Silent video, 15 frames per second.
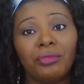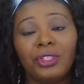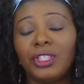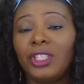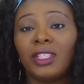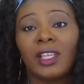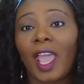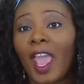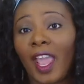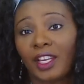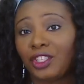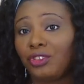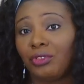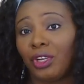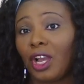She just
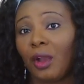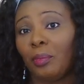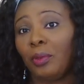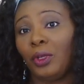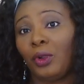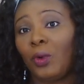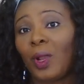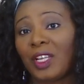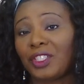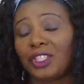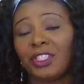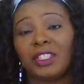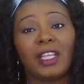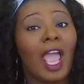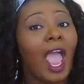asked you a couple of
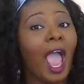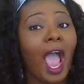questions.